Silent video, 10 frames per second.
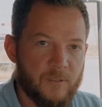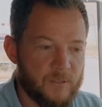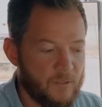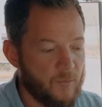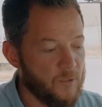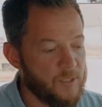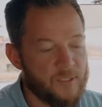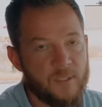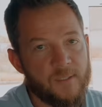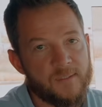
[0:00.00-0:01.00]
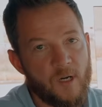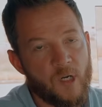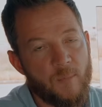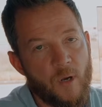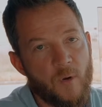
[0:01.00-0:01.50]
So we're just going to talk
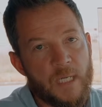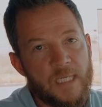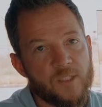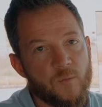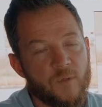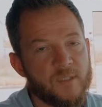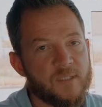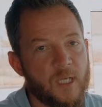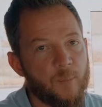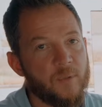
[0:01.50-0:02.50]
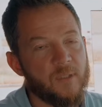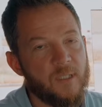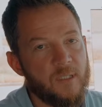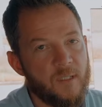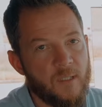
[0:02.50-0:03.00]
about each one separately